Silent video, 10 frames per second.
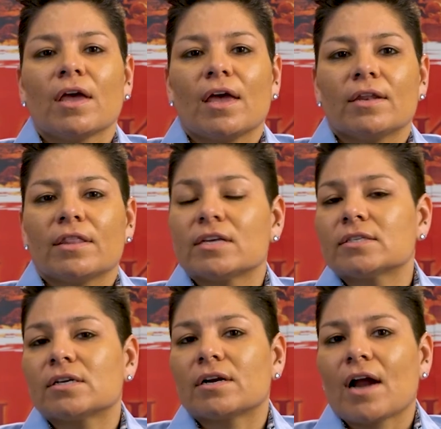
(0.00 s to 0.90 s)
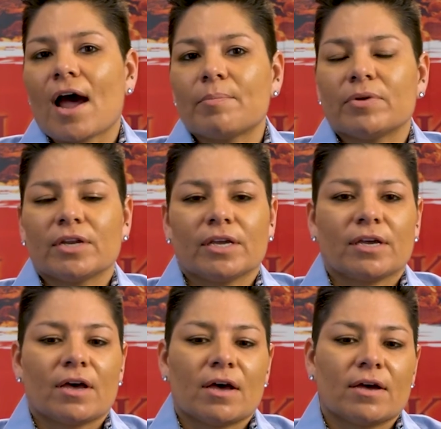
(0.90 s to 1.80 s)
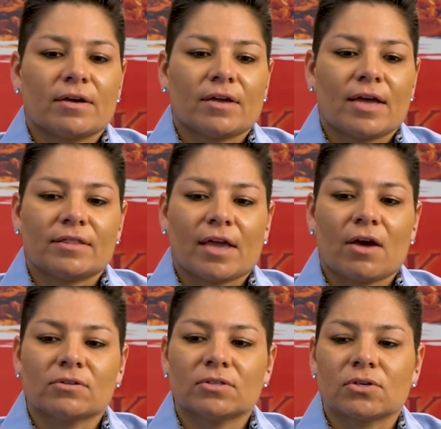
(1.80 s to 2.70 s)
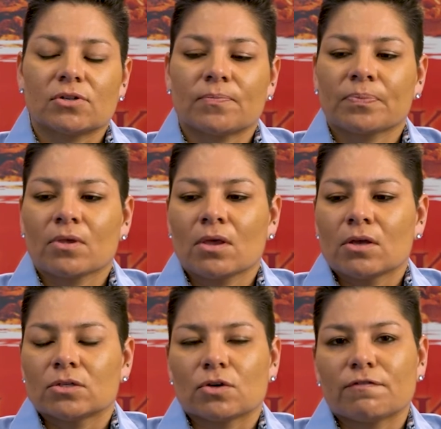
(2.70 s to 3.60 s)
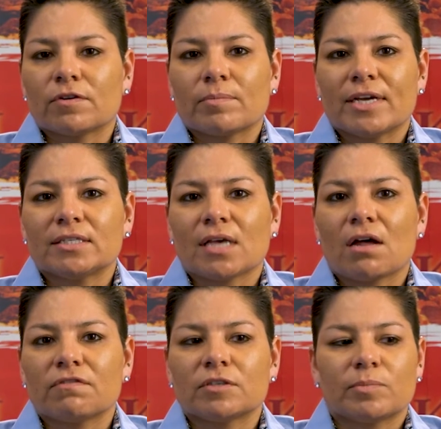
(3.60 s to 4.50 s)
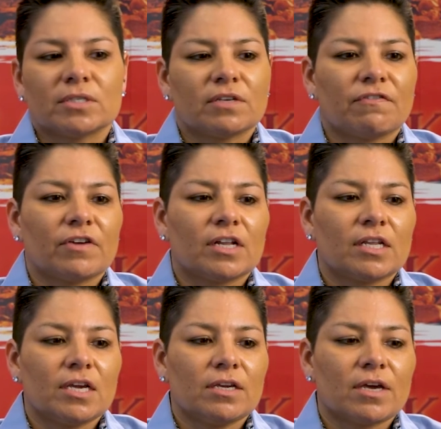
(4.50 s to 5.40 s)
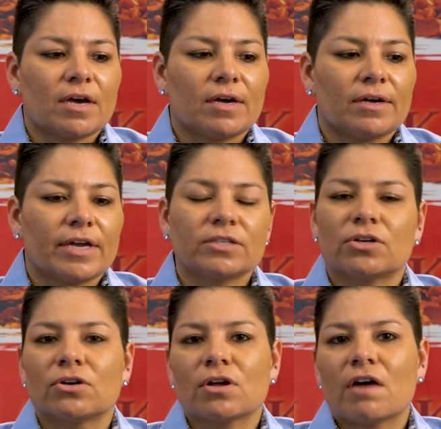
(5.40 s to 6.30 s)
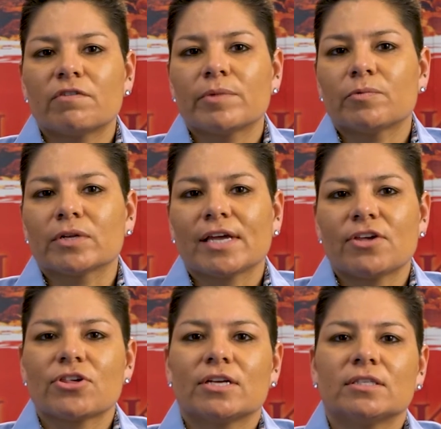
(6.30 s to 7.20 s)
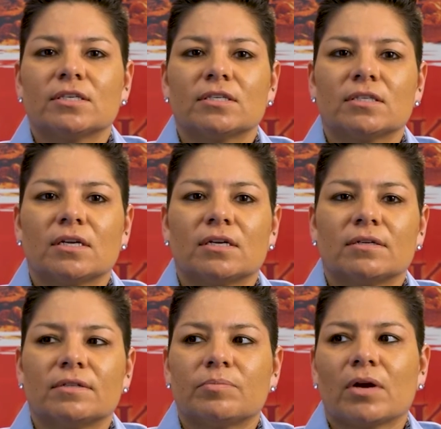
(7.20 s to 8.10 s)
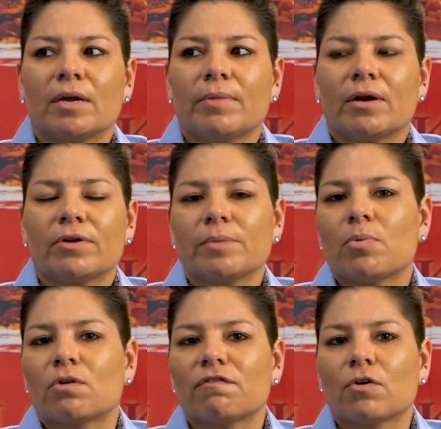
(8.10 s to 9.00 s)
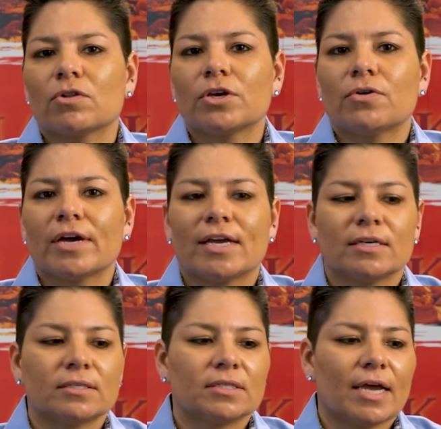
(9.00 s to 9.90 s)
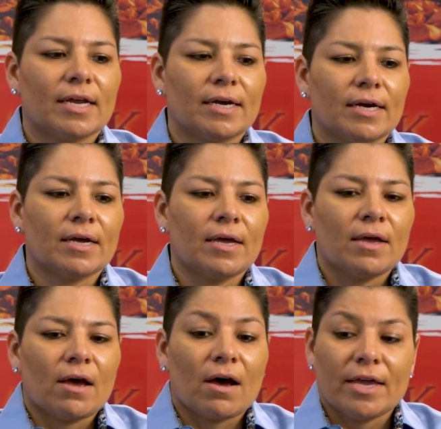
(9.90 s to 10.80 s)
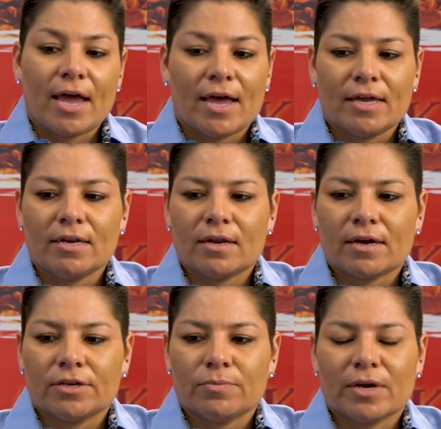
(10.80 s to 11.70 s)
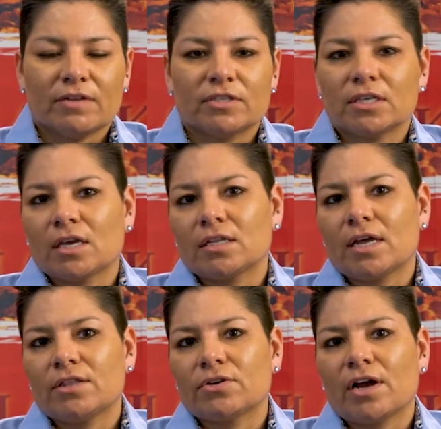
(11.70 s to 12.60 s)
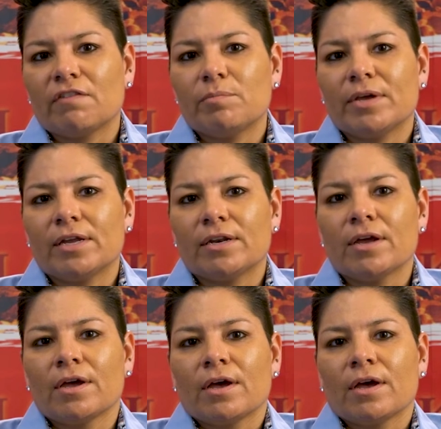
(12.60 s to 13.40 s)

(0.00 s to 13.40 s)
and things that are happening at the council. So for myself specifically, external government relations is the primary portfolio, I guess, that I head. You might have seen that there have been